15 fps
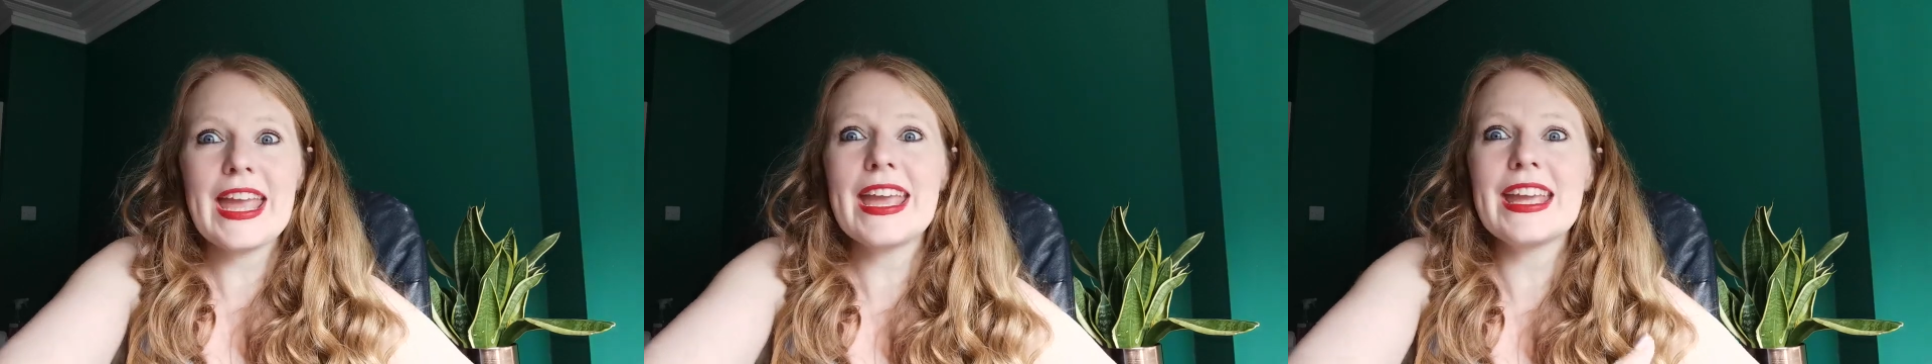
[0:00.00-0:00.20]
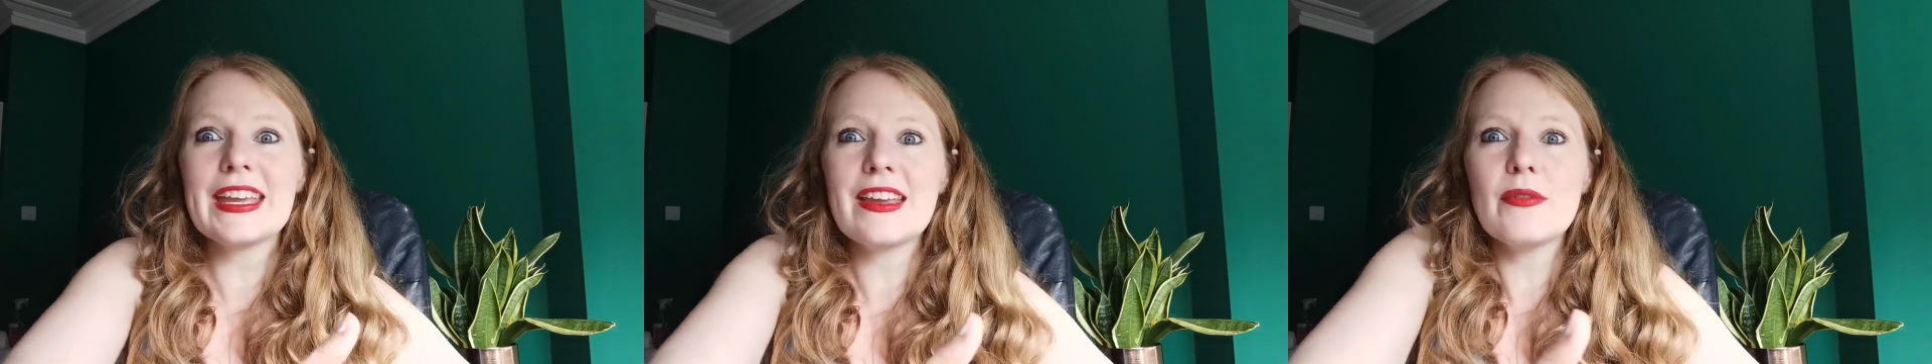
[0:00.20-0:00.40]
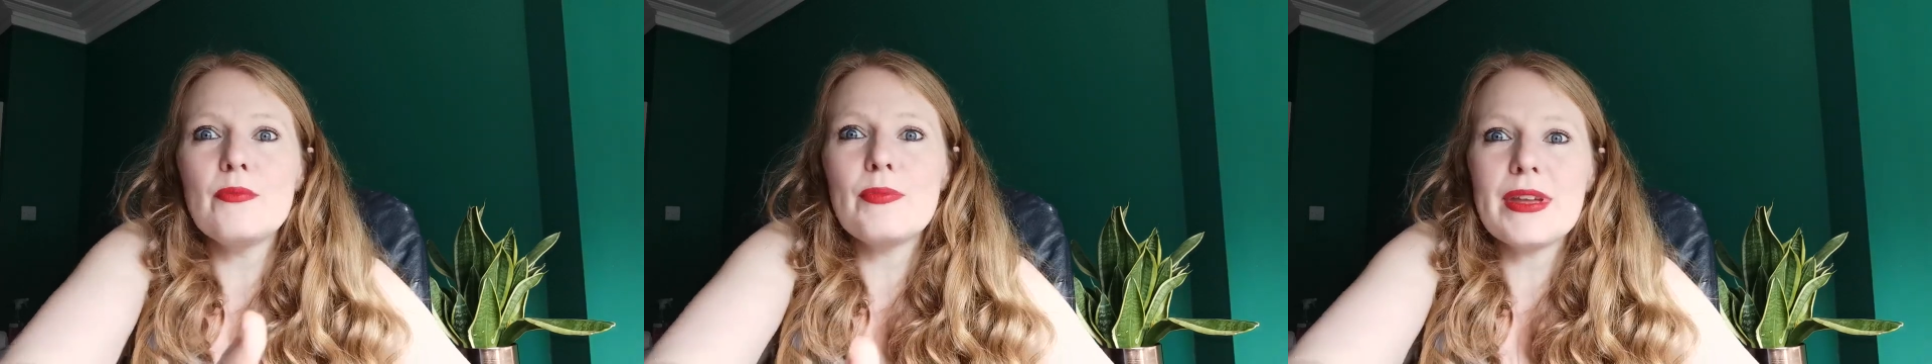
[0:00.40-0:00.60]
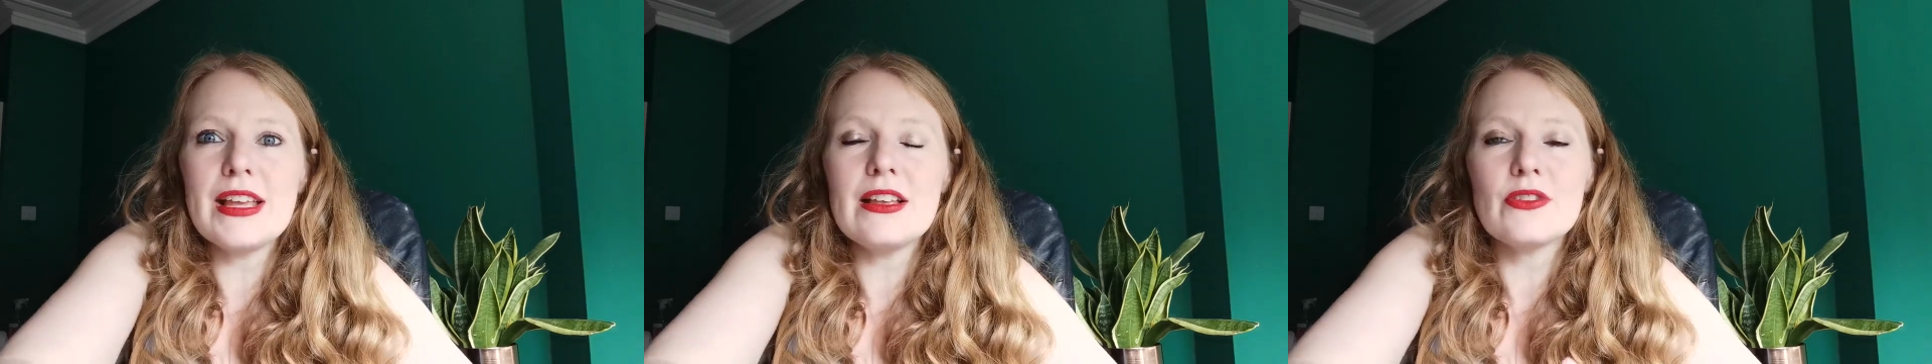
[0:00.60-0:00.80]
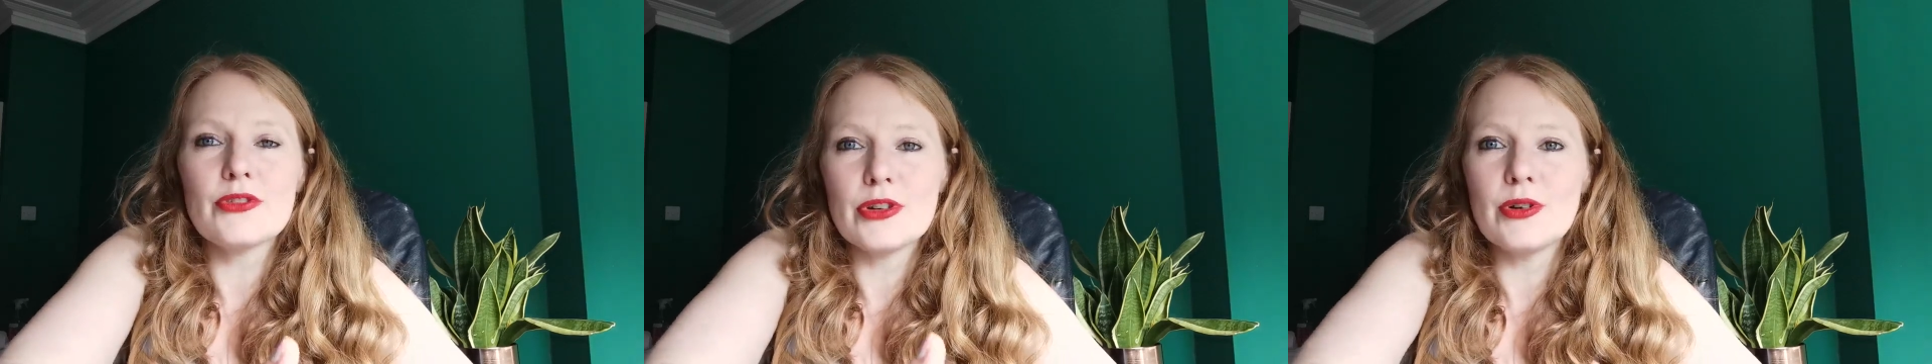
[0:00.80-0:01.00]
It can
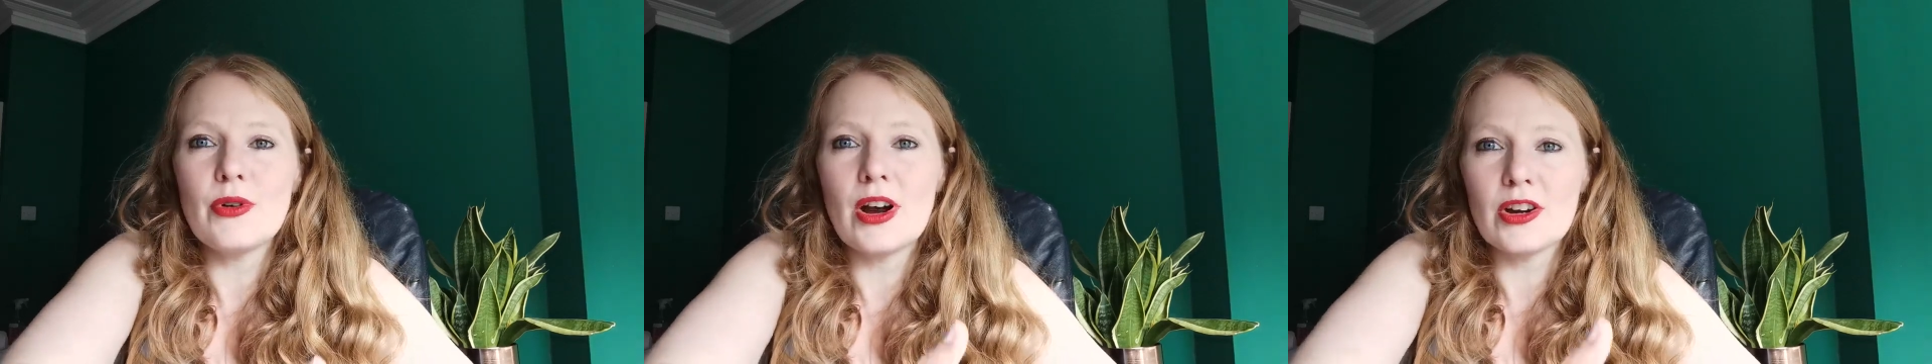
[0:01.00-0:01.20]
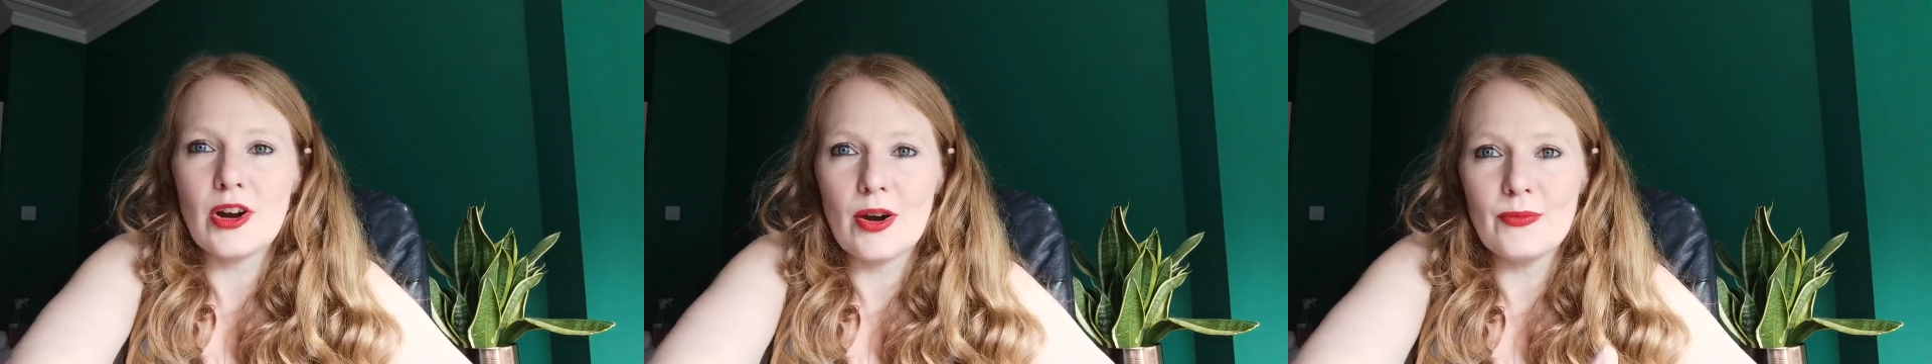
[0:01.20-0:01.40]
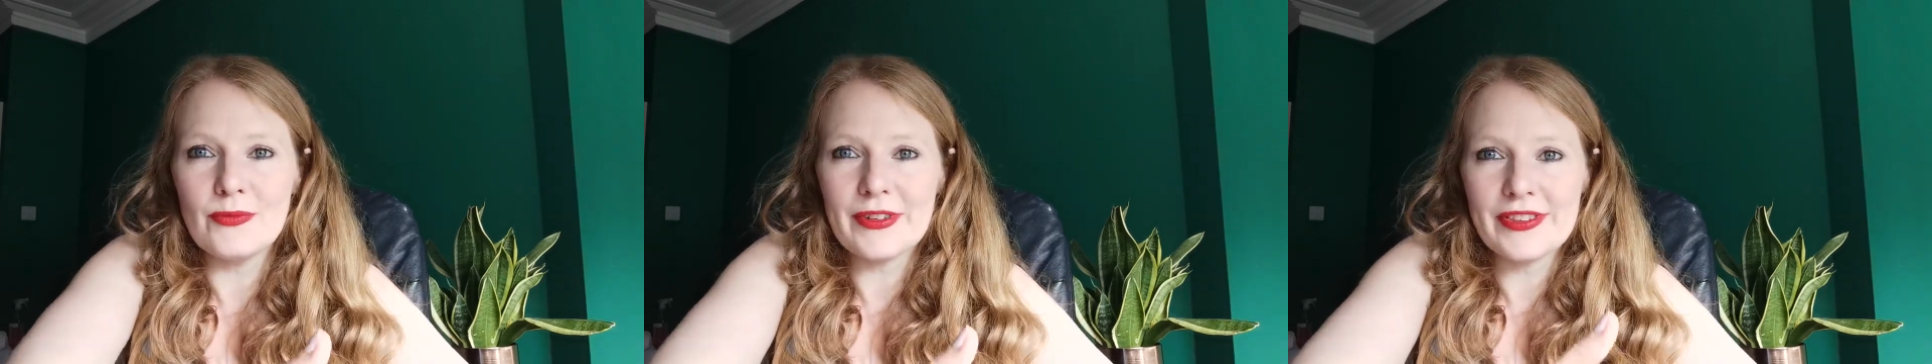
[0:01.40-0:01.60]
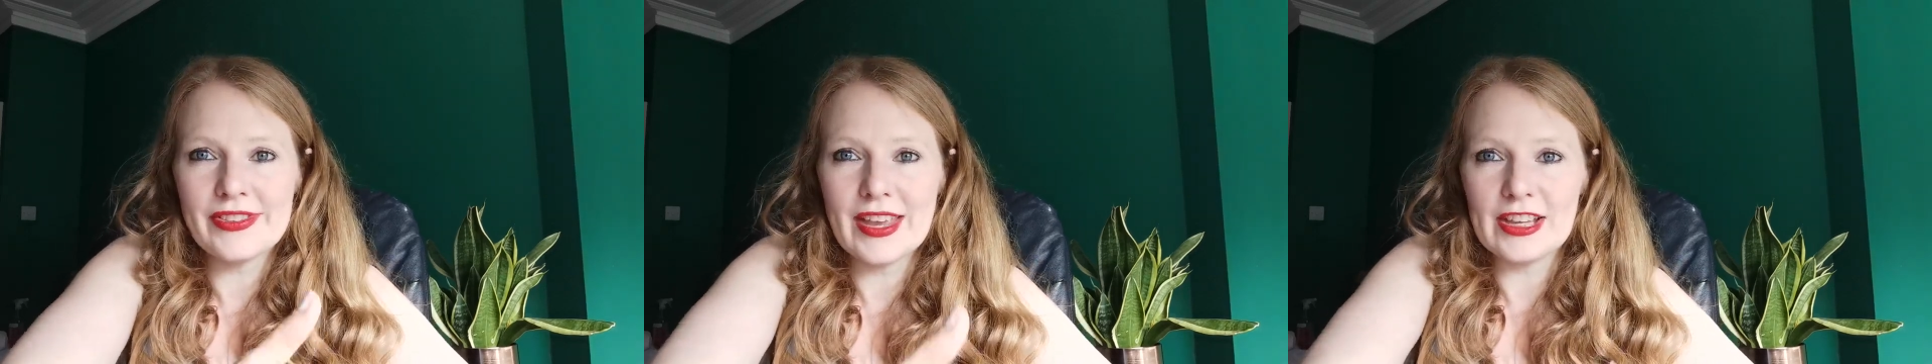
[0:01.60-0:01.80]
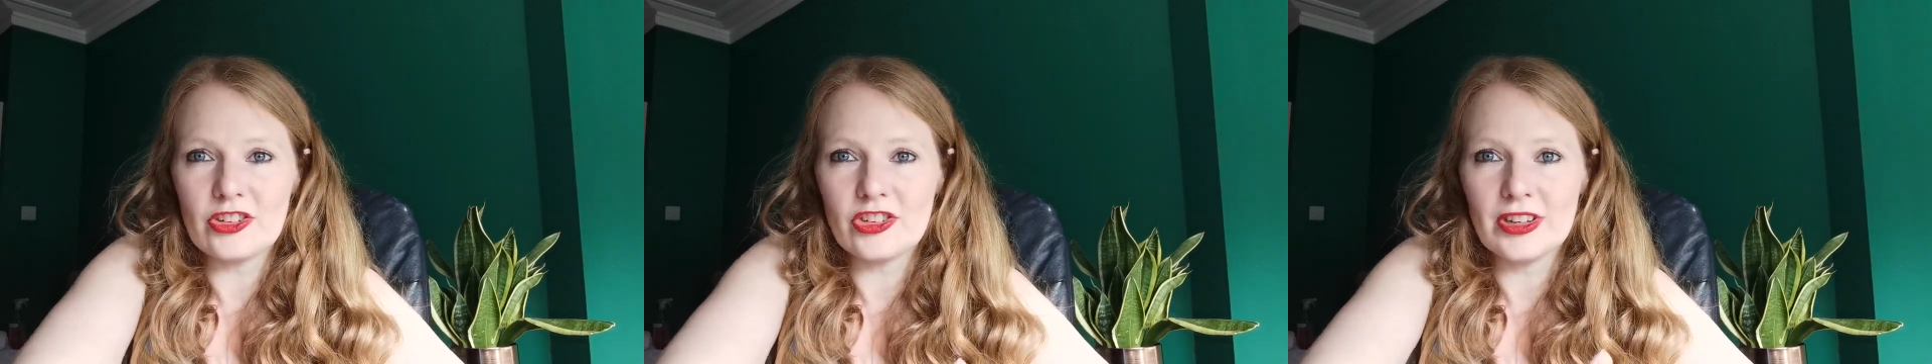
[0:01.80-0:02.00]
be through a
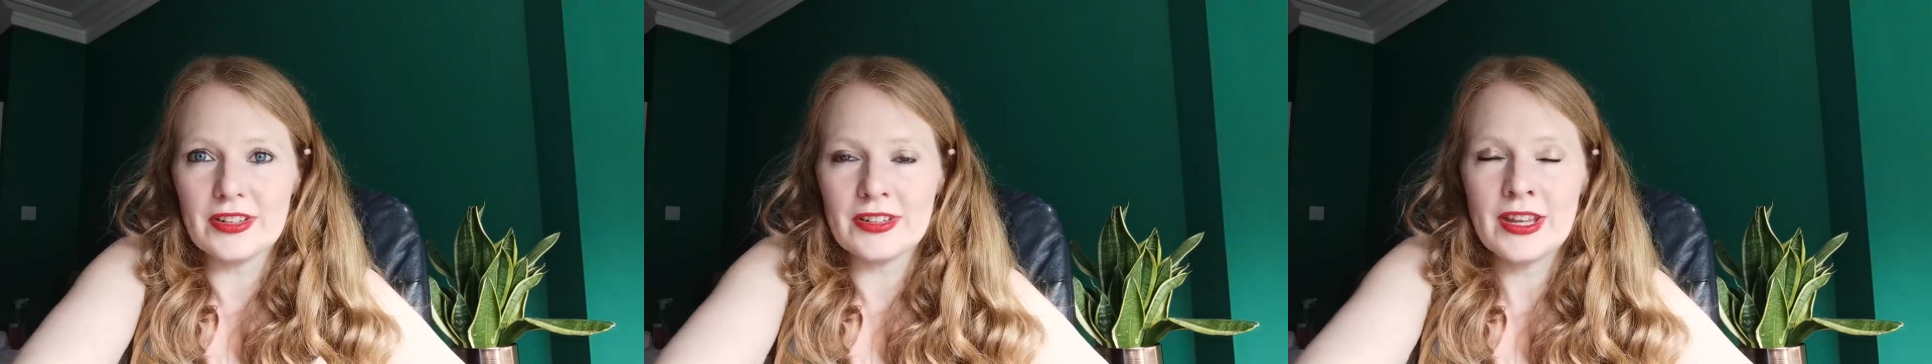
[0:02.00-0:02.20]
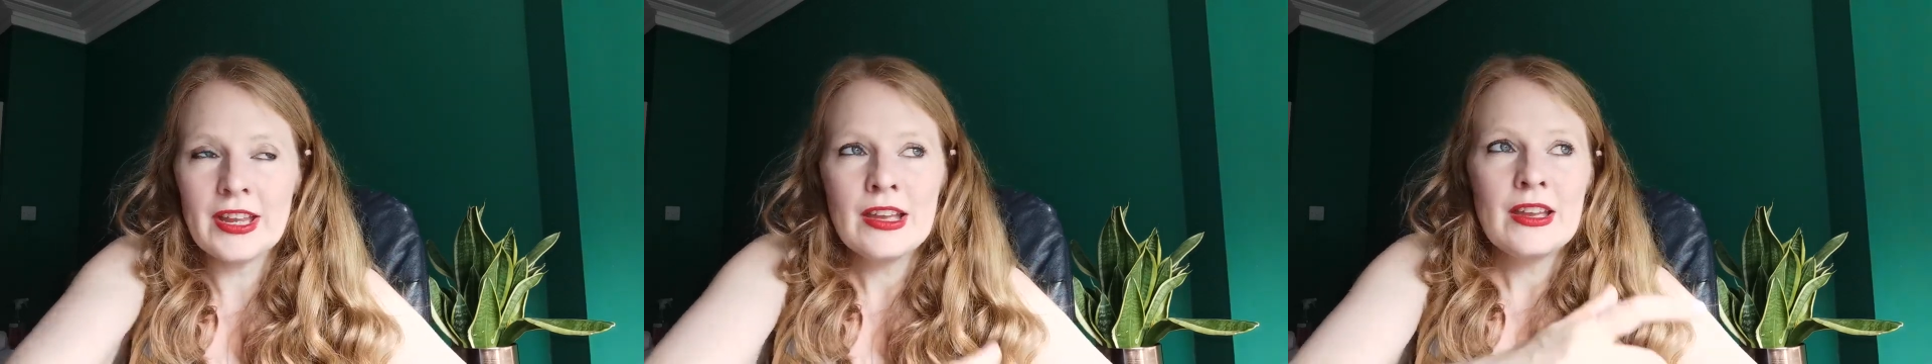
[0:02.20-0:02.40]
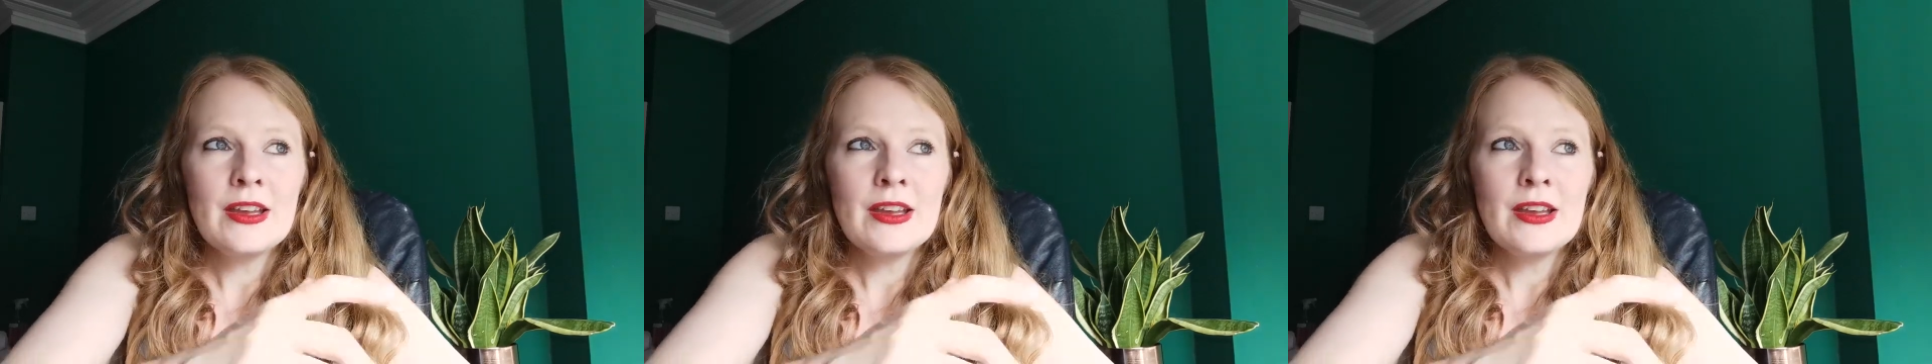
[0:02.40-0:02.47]
conversation.